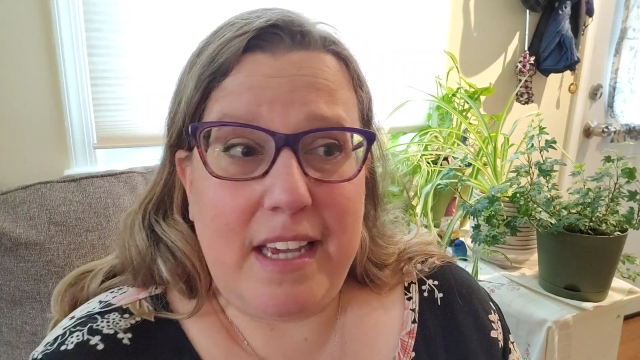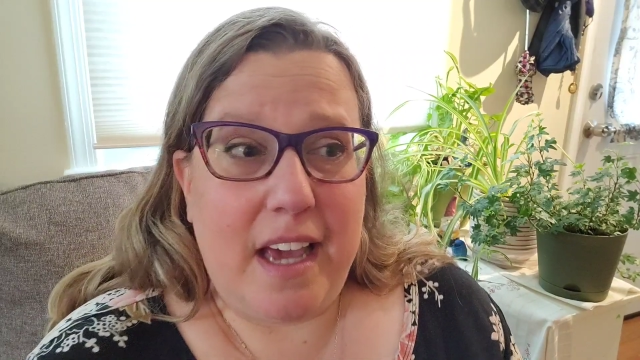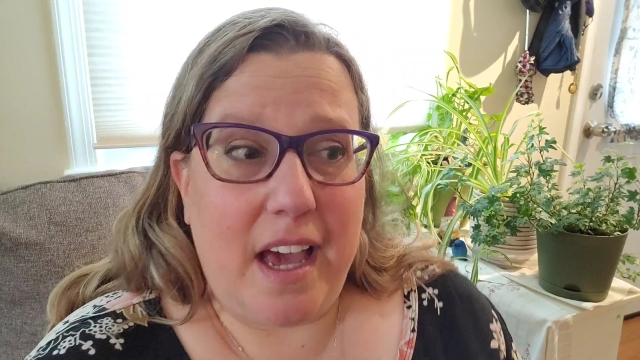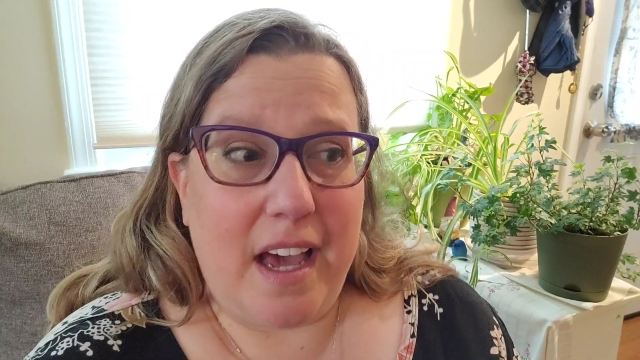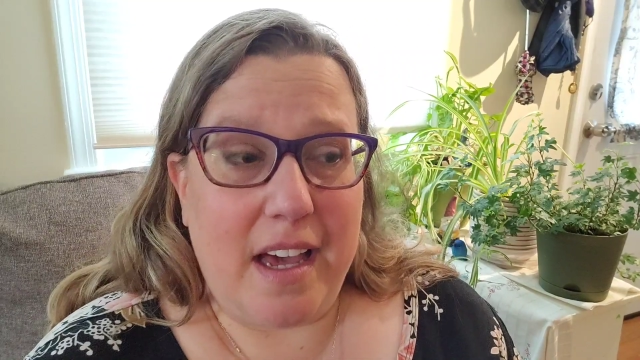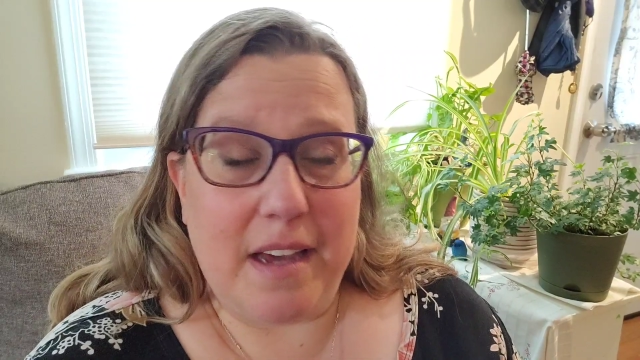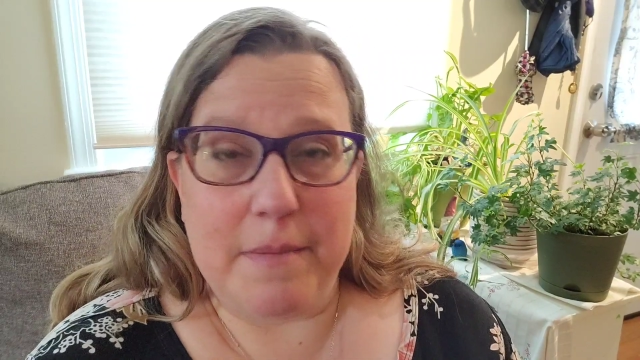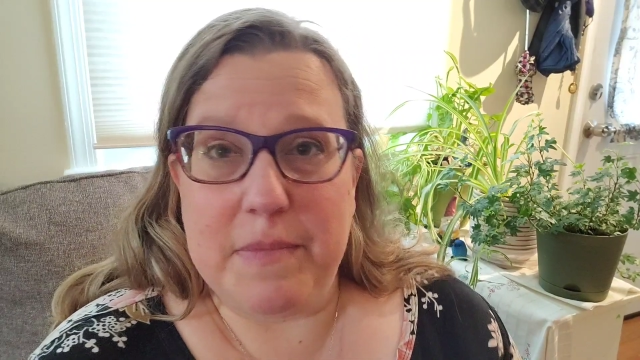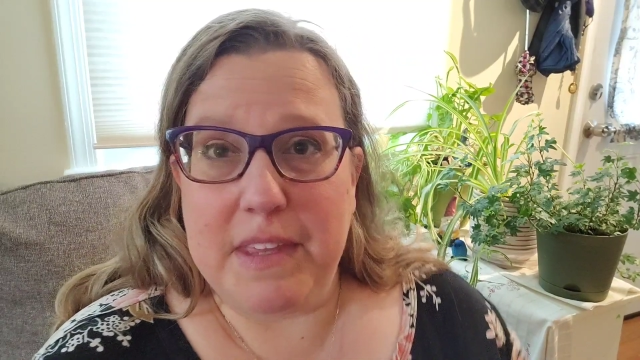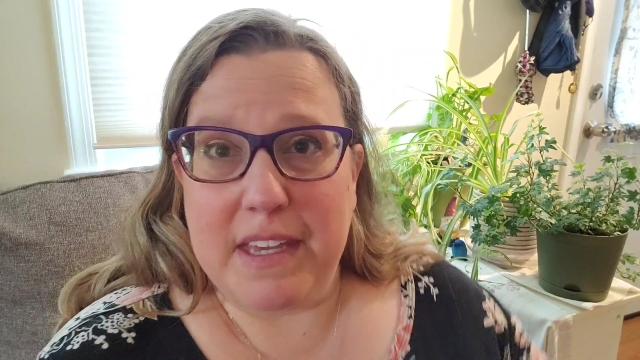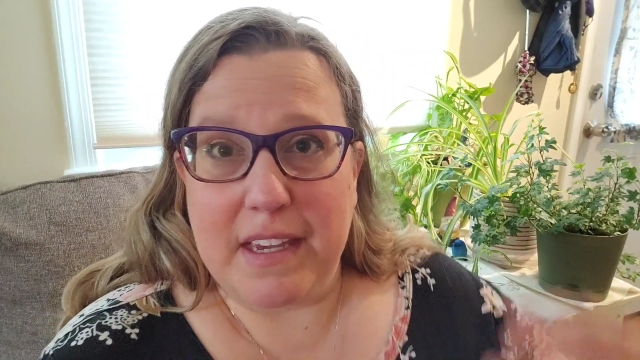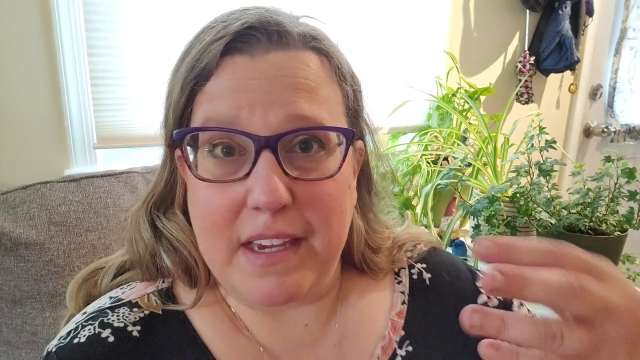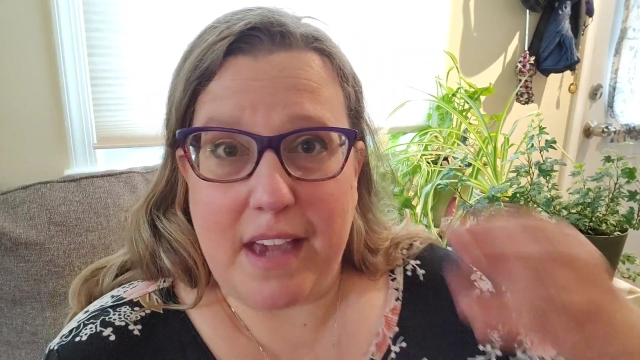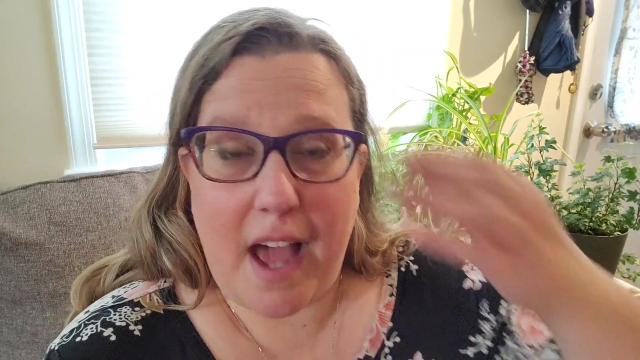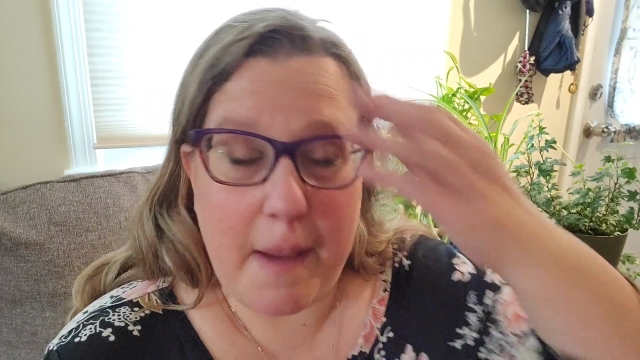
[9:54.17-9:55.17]

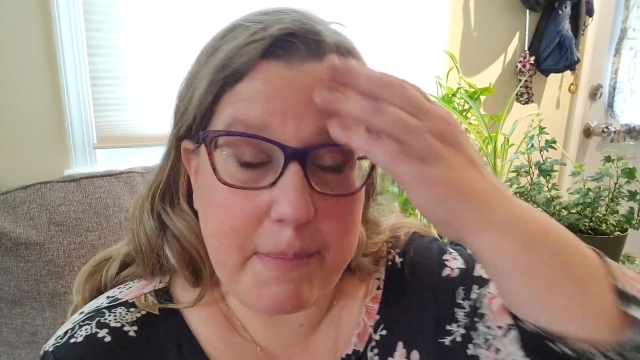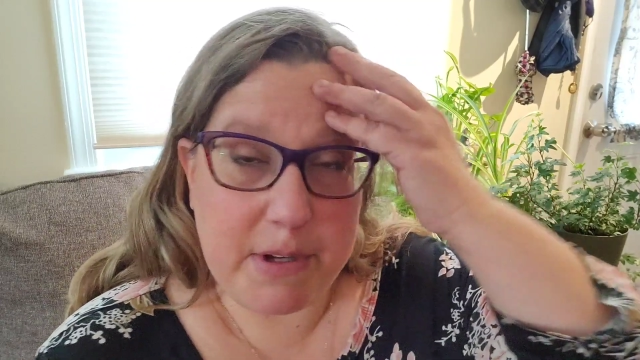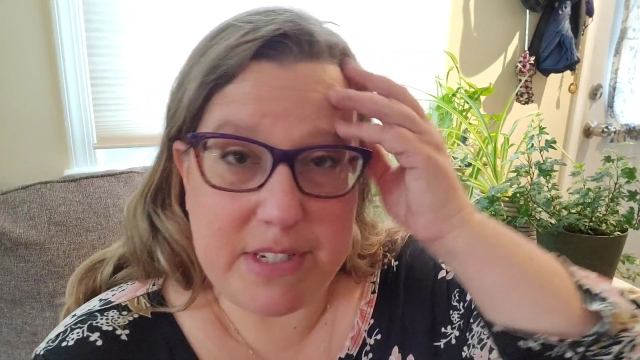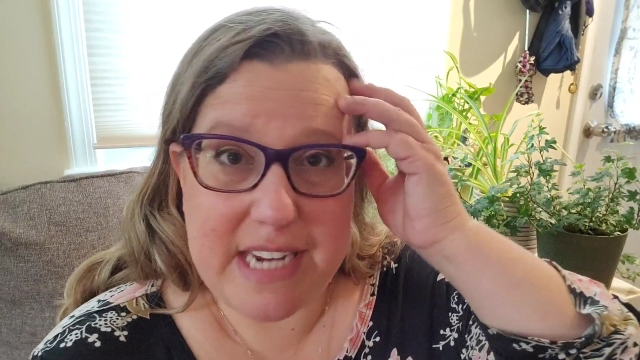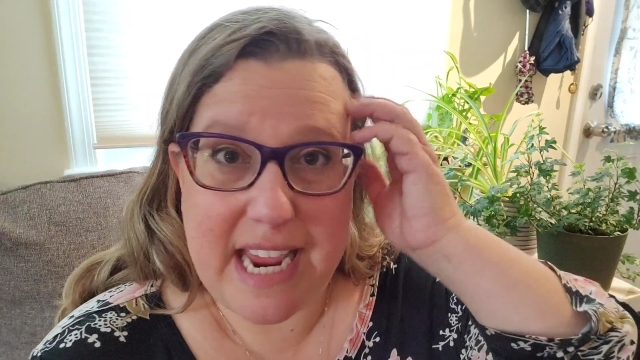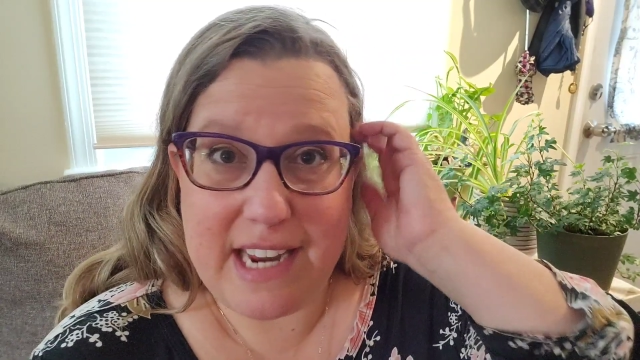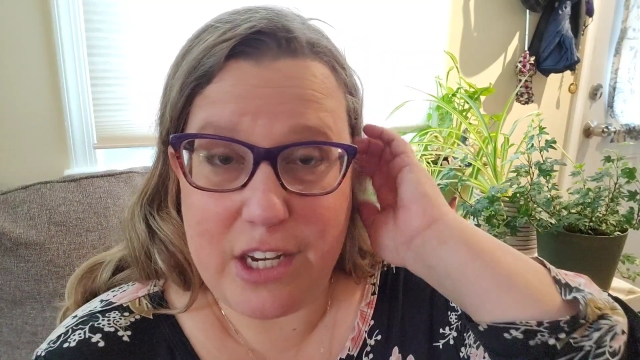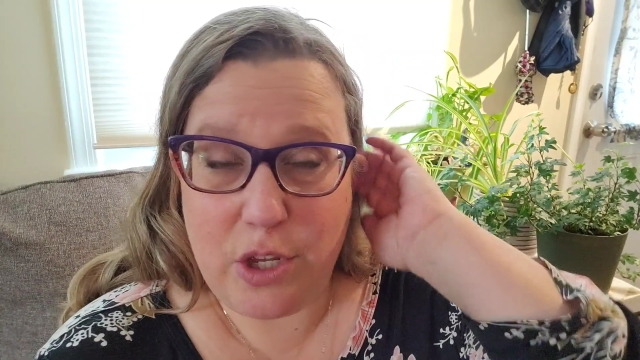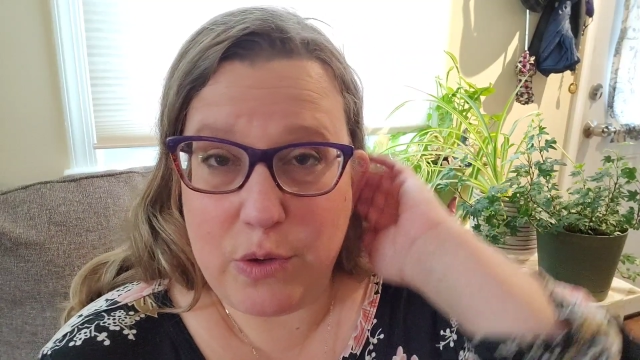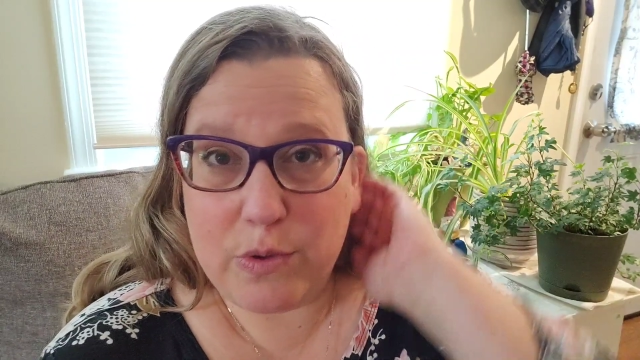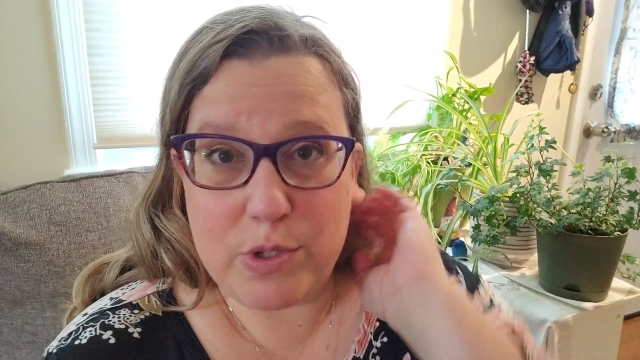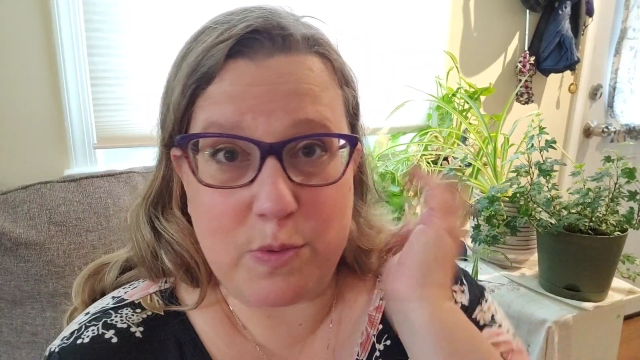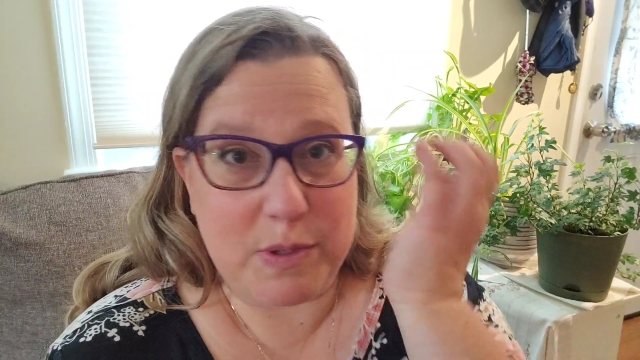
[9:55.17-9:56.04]
The compost I had used